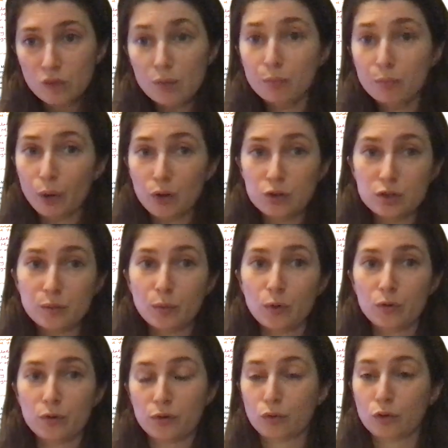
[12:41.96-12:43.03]
Both support
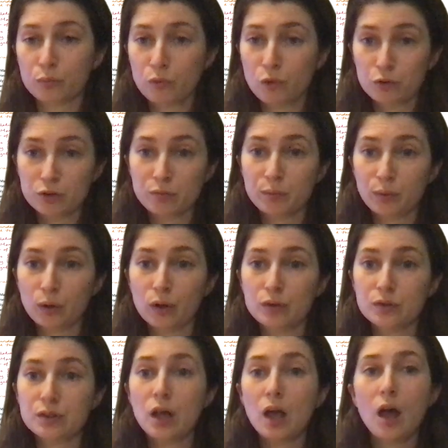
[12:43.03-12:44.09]
the Throckmorton plot,
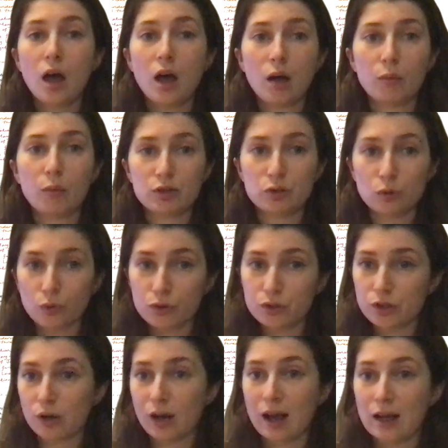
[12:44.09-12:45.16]
um, which also
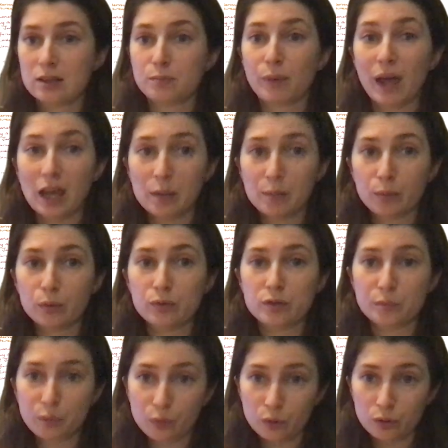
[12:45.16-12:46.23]
has papal
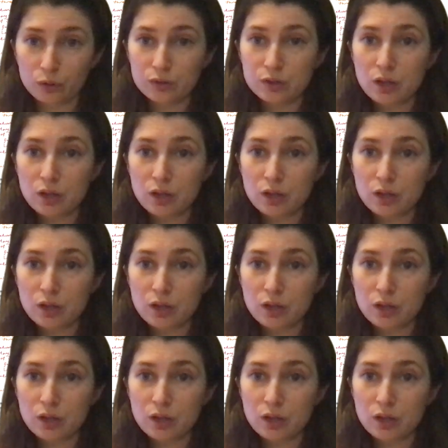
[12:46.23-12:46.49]
support.